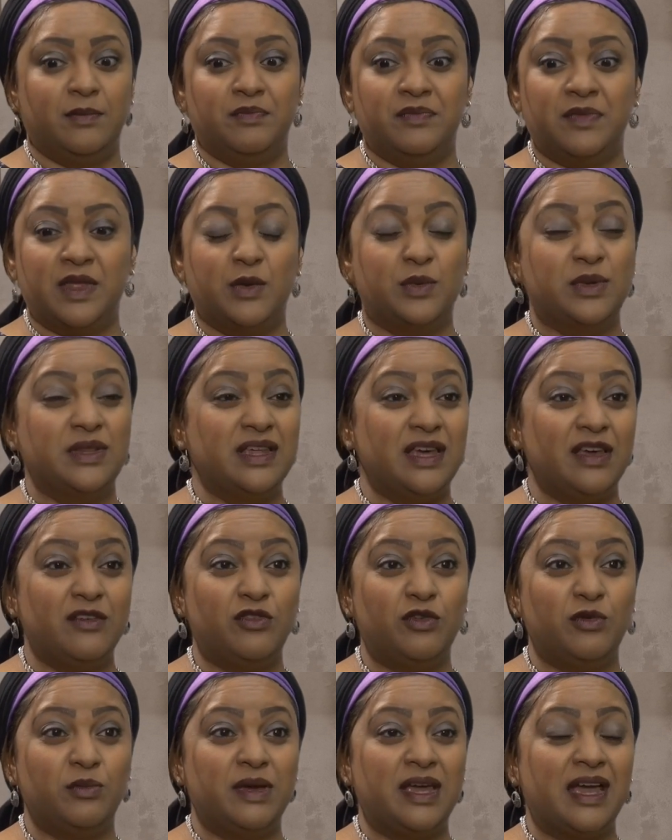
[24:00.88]
They were there
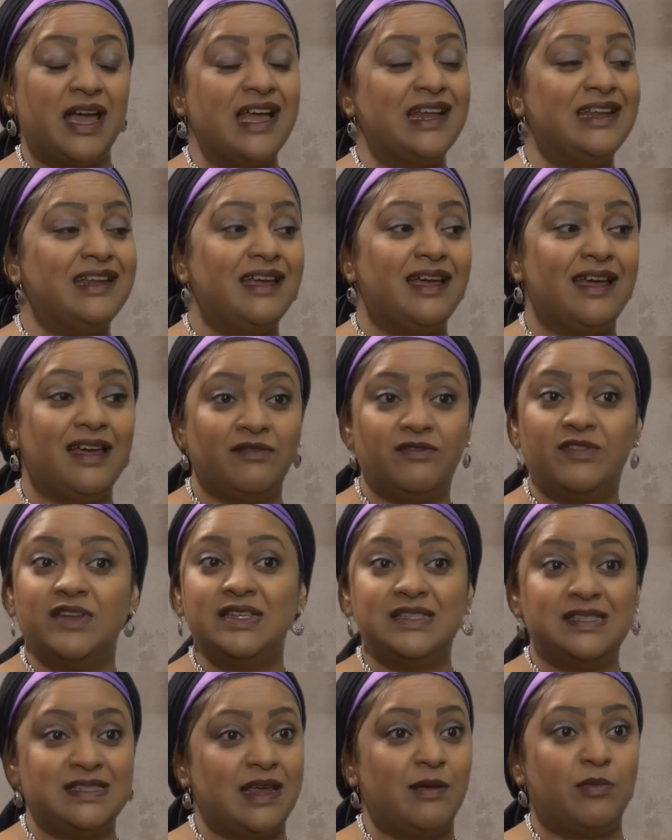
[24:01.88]
for me at
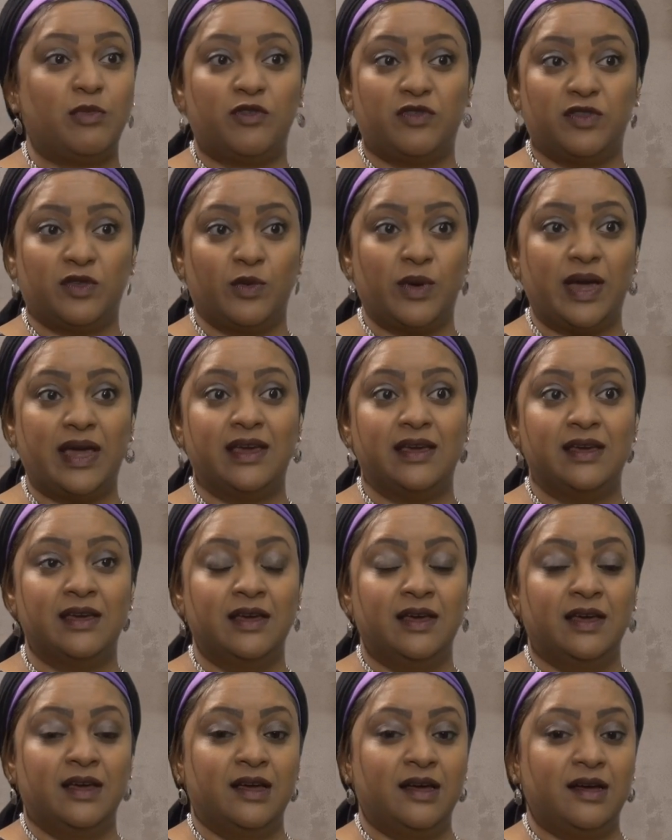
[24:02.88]
every step of the way,
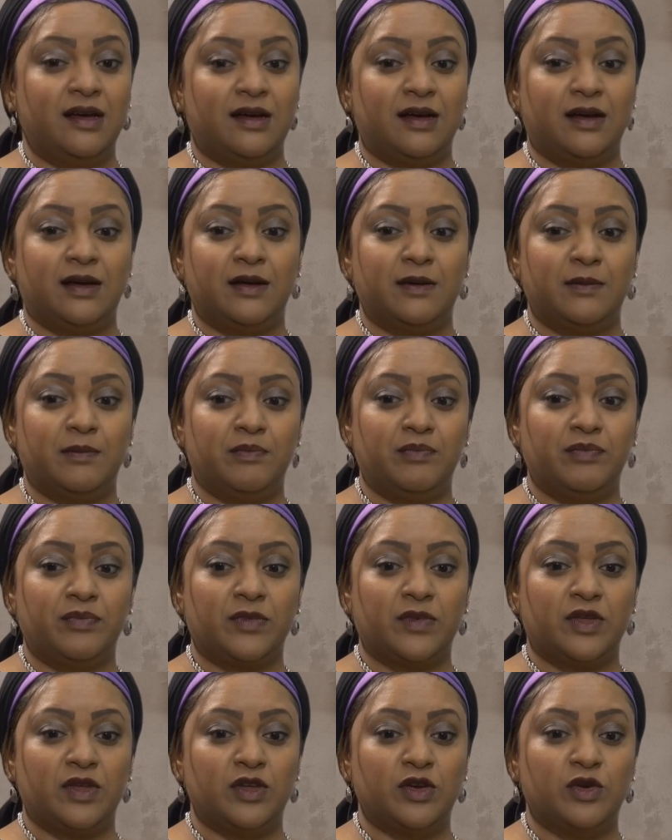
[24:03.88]

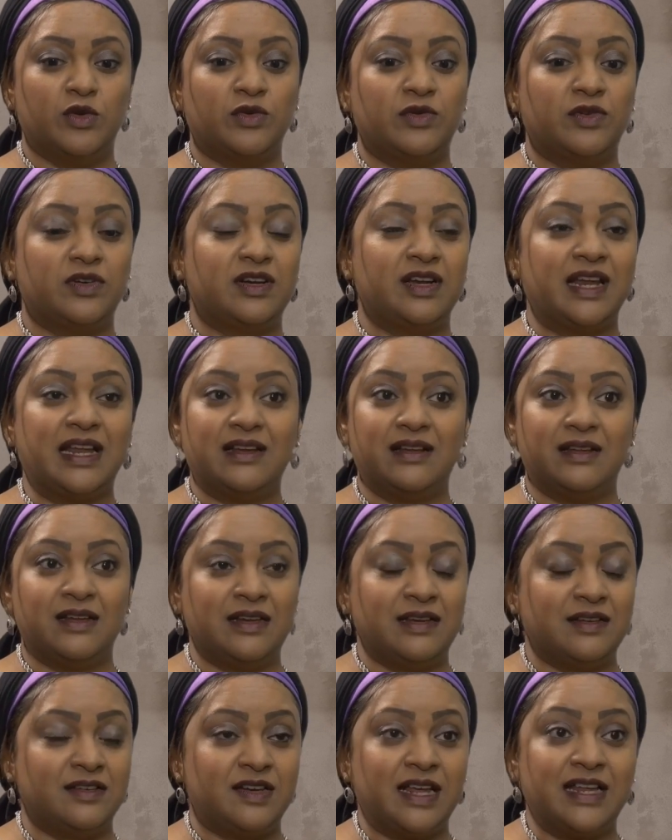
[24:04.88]
you know,
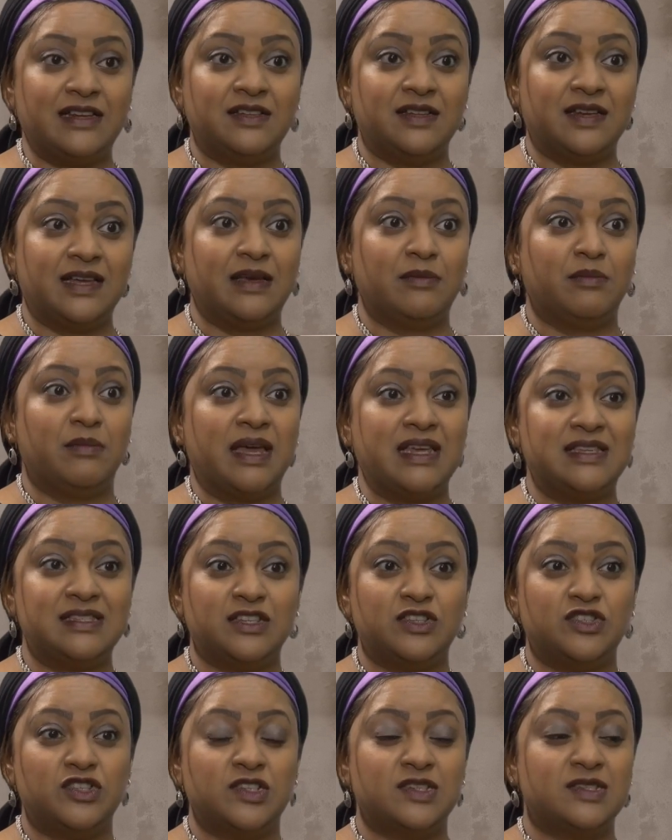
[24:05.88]
rendering
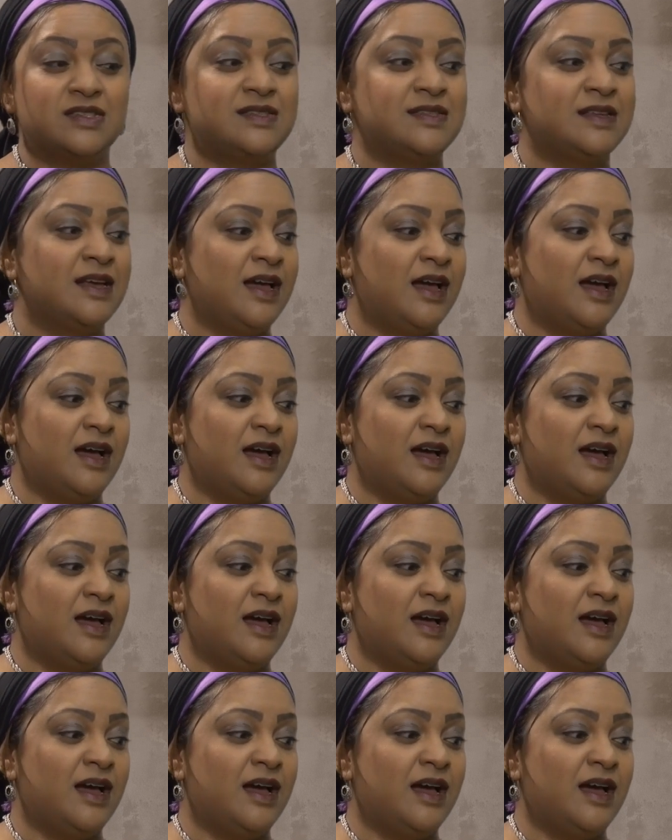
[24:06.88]
messages,